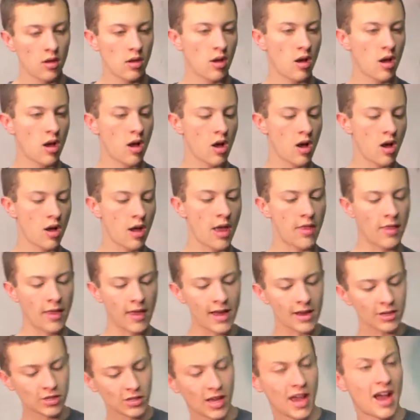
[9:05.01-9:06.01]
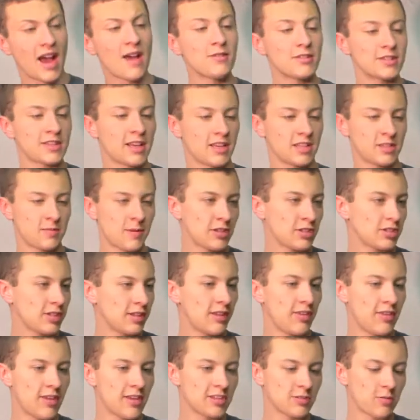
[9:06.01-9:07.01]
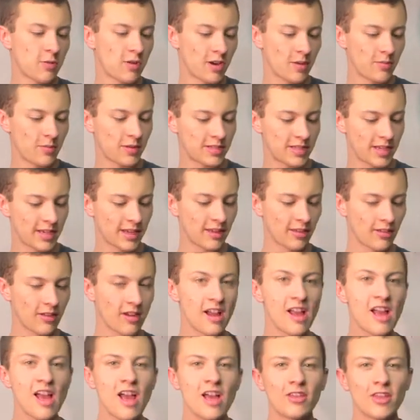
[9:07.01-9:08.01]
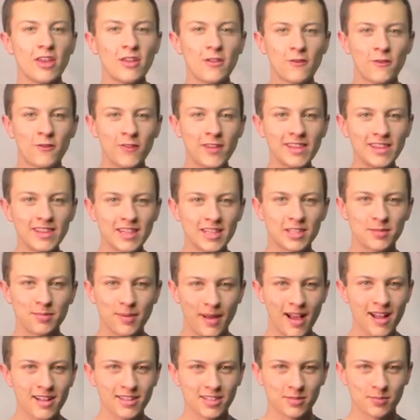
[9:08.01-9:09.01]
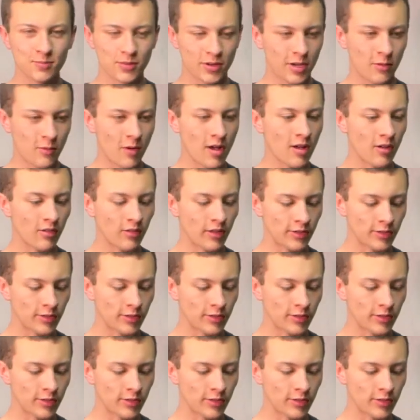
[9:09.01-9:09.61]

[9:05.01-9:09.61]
and they actually, I have to say, especially this one in particular, they fit these pots pretty well. Like